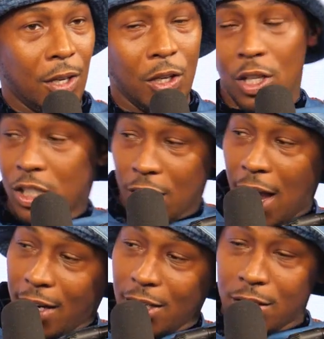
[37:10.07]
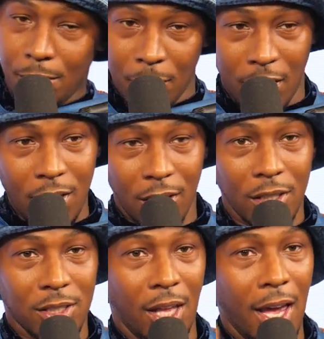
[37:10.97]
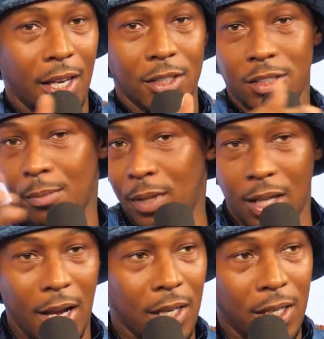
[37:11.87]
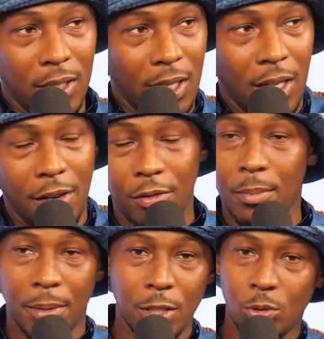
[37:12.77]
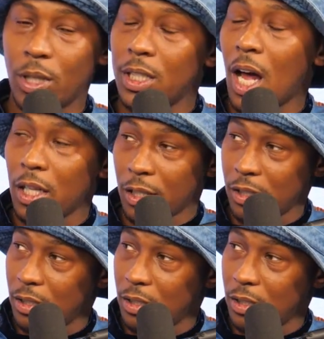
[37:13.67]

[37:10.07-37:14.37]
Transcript: the jacket to me looks like something I could get in LA for maybe $20.